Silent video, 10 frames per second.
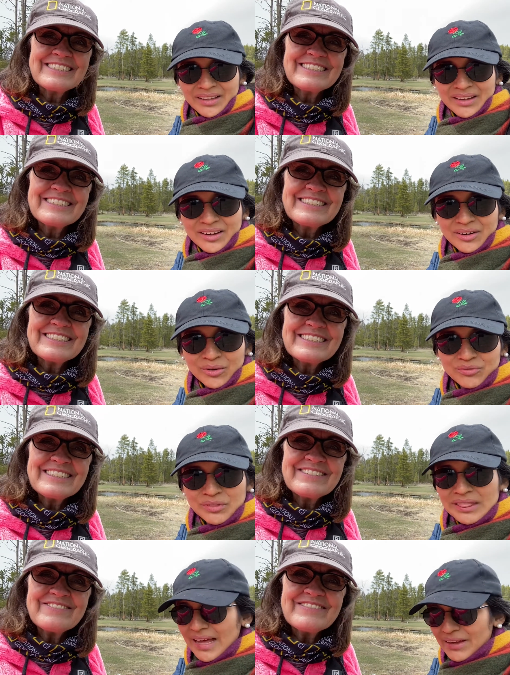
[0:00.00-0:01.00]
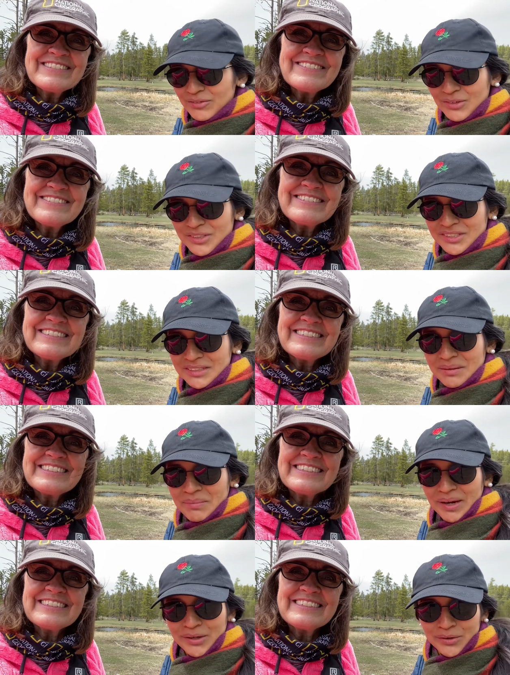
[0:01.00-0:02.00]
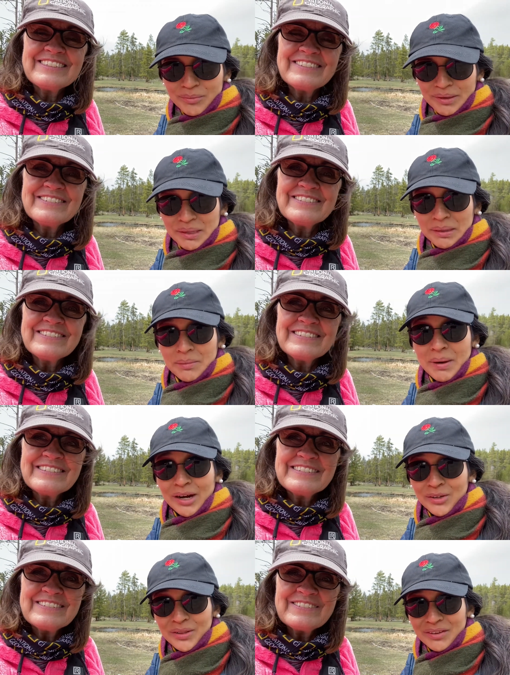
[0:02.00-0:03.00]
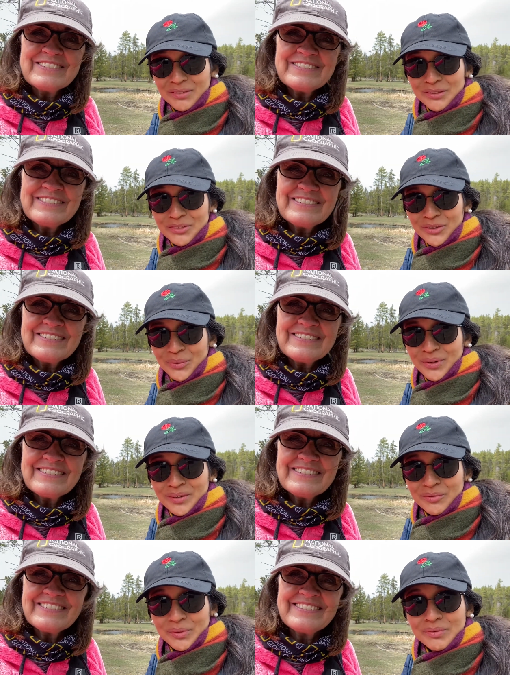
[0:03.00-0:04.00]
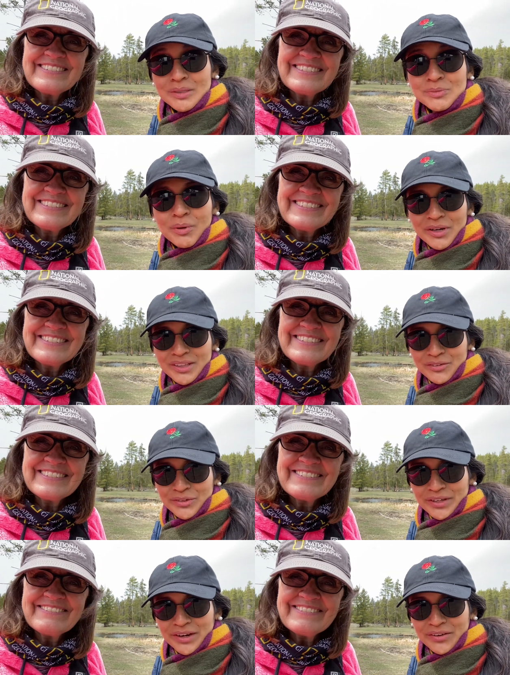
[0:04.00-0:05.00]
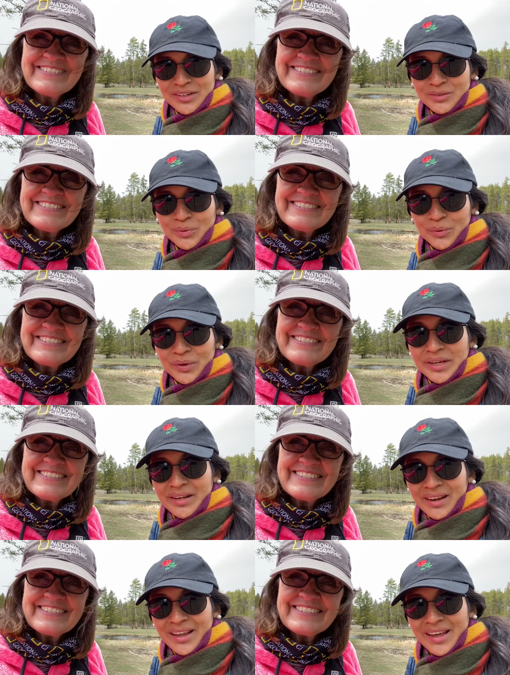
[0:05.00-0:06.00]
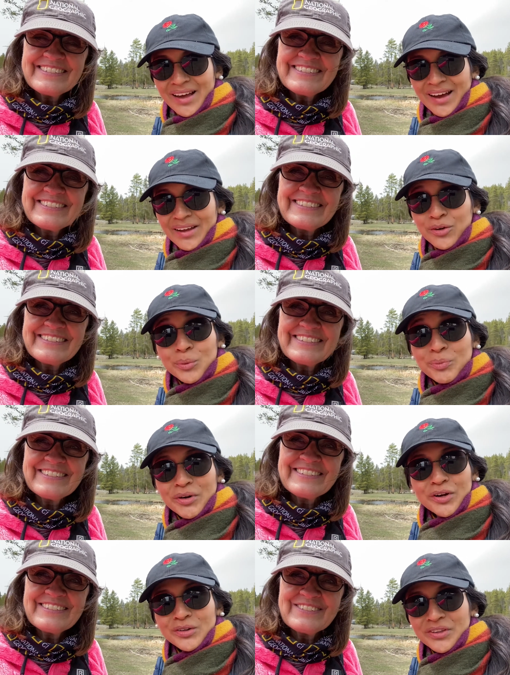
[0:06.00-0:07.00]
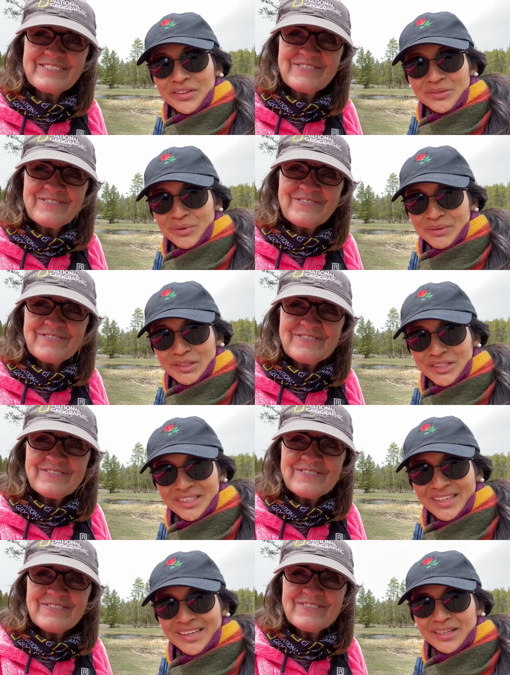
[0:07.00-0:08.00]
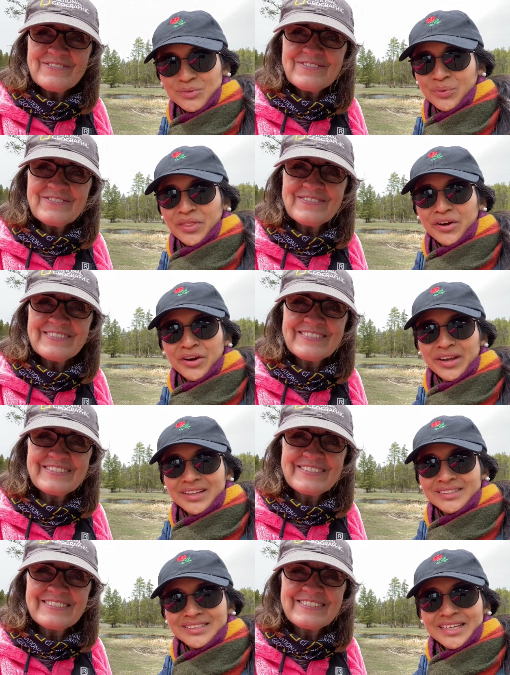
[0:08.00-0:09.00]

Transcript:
Speaker 1: uh, of life not just at the micro but at the macro level so we're we've been spotting different areas where we can uh, incorporate all the things we've been teaching the kids whether it's